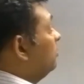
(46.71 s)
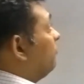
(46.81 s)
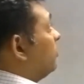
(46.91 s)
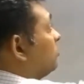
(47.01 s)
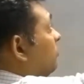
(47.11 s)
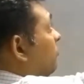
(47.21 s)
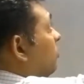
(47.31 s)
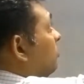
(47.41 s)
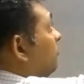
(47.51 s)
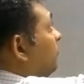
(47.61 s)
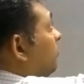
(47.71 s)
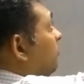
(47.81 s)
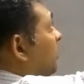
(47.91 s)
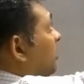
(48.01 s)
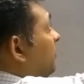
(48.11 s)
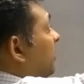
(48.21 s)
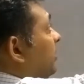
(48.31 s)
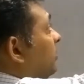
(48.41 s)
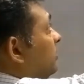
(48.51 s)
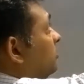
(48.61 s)
First of all, we will
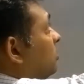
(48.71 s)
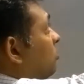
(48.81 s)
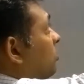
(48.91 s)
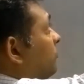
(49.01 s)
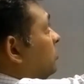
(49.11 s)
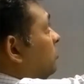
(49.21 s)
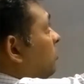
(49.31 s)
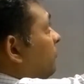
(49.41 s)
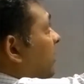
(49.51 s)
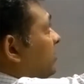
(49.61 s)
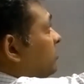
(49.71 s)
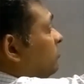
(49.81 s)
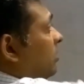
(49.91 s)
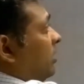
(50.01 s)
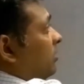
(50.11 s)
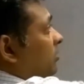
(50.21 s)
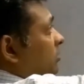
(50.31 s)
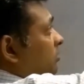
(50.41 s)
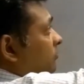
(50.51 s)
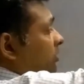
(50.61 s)
multiply the coefficient of x square
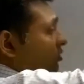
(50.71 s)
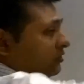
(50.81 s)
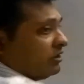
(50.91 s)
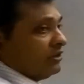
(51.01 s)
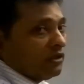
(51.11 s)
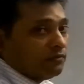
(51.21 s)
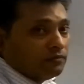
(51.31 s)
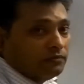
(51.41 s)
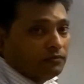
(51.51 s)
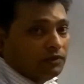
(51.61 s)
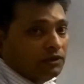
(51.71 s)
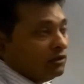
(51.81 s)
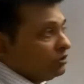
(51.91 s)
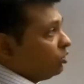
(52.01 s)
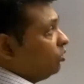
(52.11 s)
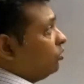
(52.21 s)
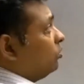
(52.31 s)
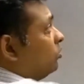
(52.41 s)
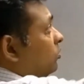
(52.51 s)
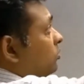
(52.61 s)
with constant term. So,
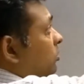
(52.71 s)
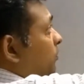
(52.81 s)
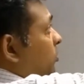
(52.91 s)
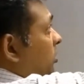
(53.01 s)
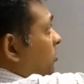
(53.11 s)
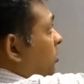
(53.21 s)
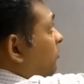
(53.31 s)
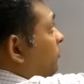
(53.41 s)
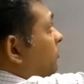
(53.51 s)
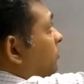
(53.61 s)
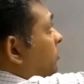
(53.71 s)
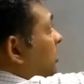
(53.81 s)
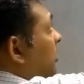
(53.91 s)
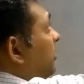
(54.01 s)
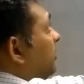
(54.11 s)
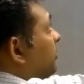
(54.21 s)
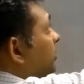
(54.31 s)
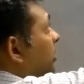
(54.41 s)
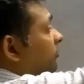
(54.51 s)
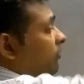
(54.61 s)
the product of 30
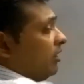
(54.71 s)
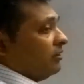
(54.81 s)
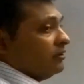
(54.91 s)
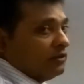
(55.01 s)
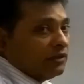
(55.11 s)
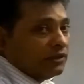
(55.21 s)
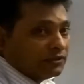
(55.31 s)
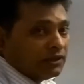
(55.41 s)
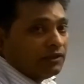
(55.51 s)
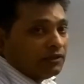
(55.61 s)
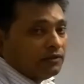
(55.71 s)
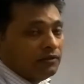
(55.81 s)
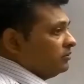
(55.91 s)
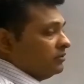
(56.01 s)
and 1 is 30.